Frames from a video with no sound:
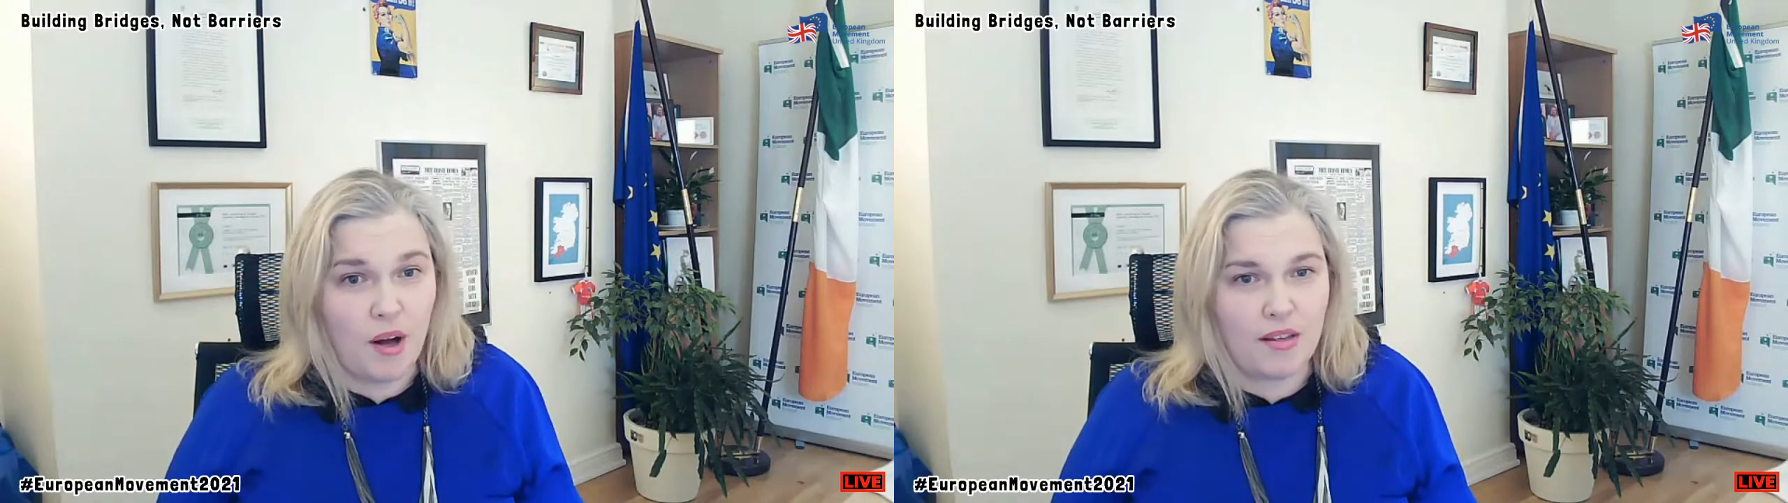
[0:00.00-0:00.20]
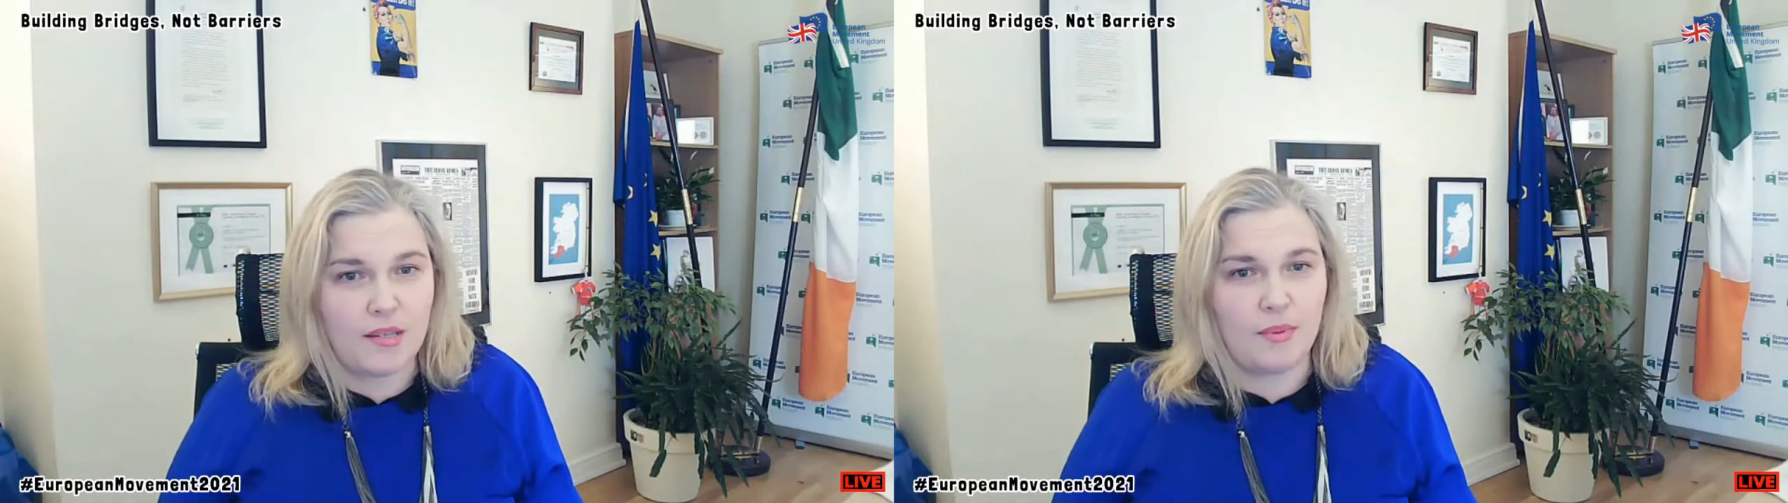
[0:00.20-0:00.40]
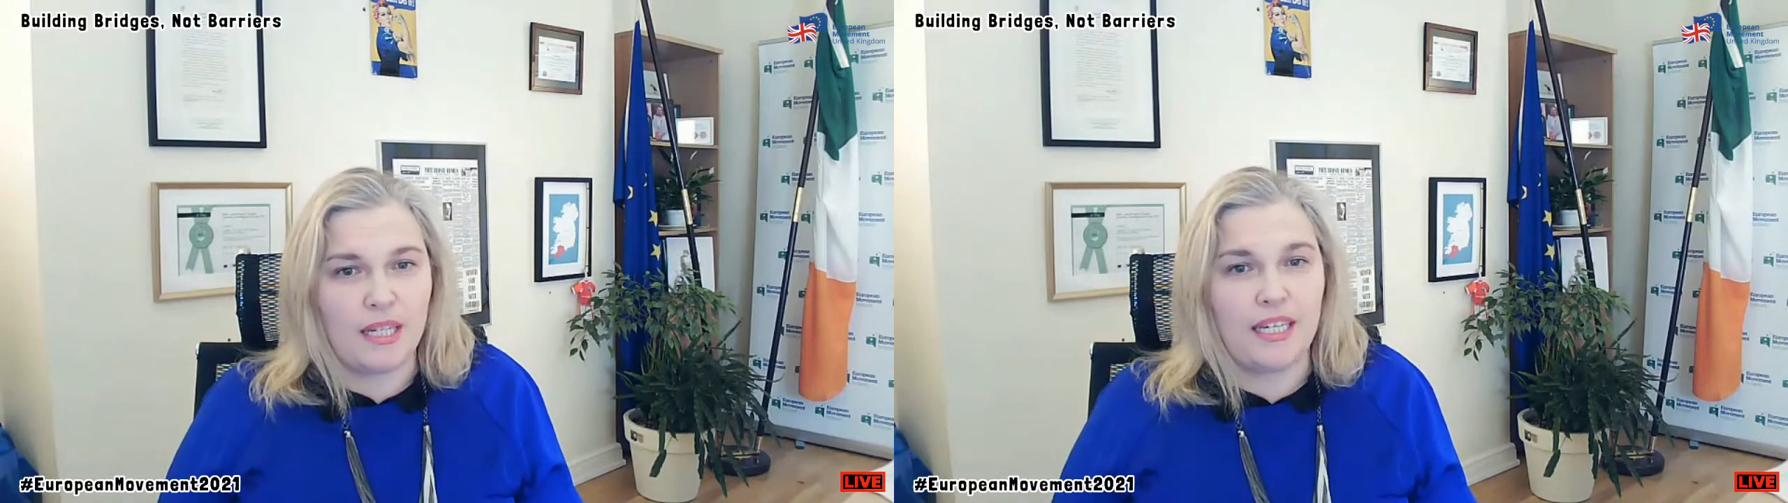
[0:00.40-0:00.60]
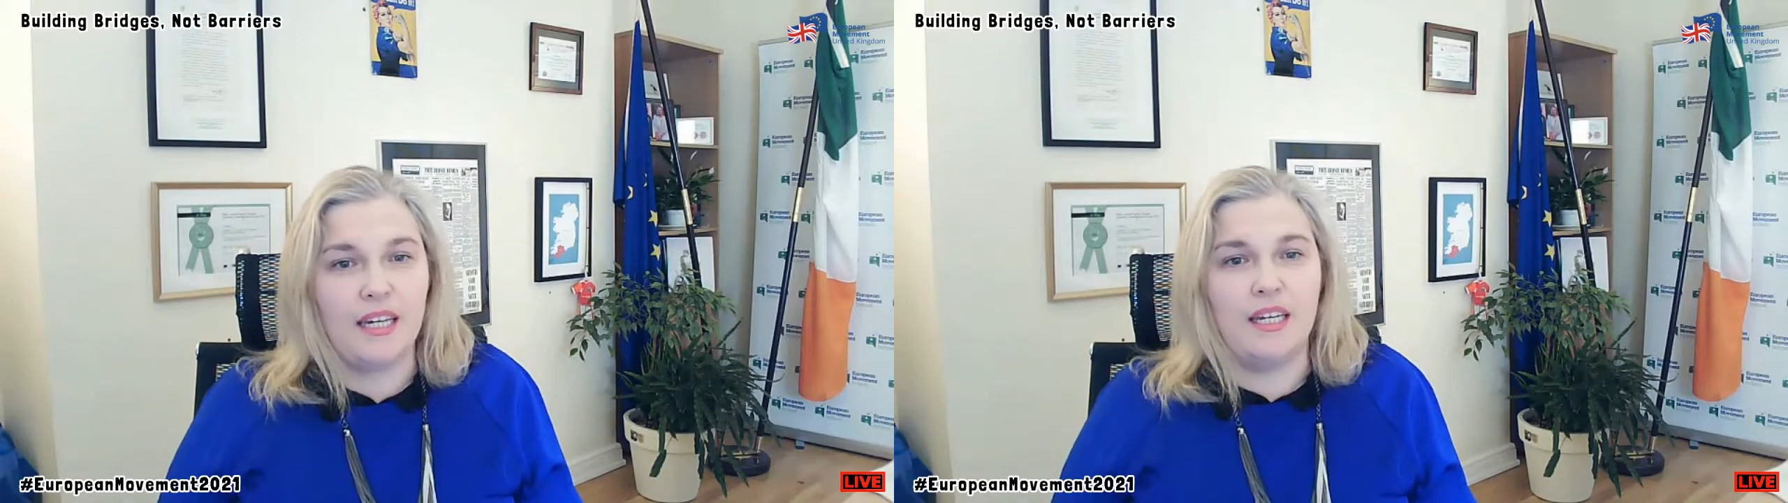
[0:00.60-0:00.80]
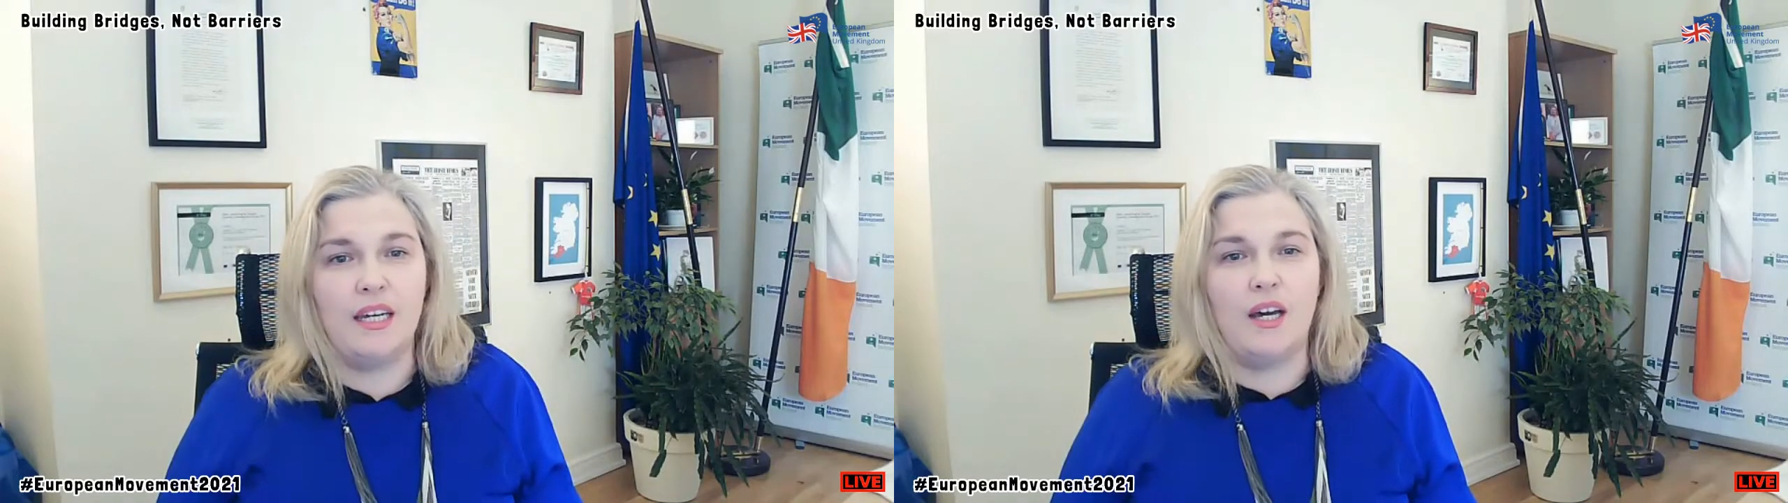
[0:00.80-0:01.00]

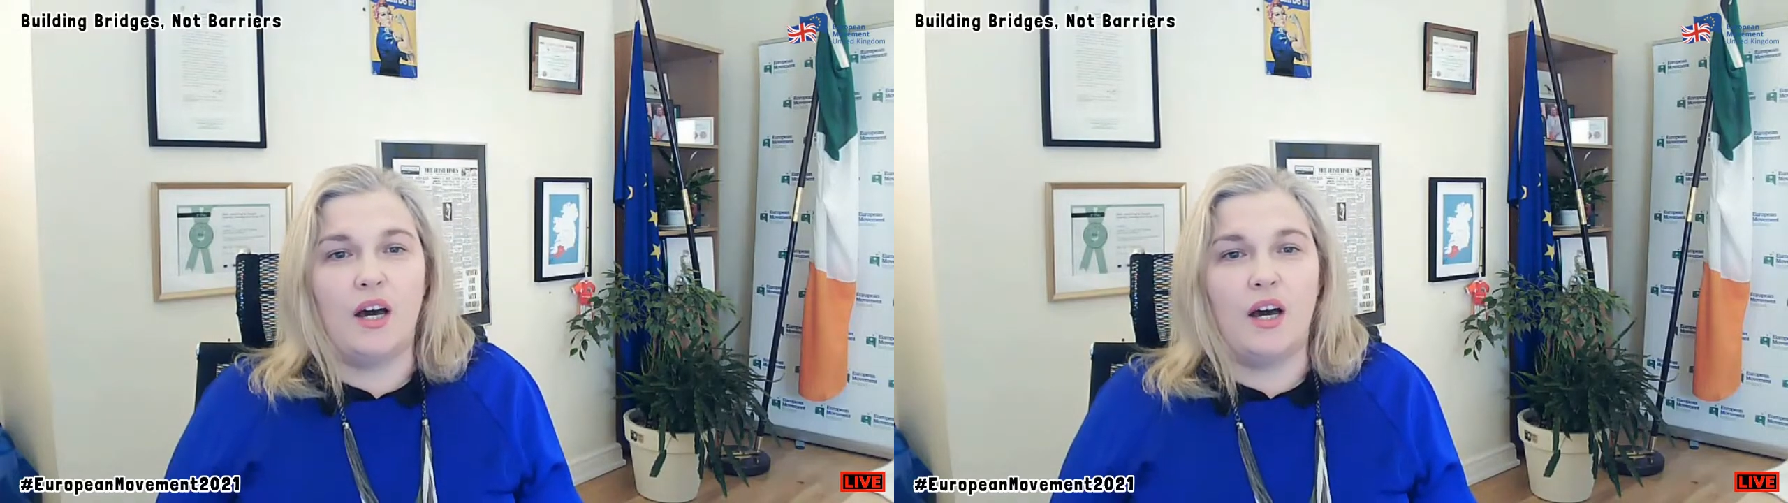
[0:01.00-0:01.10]
possibly,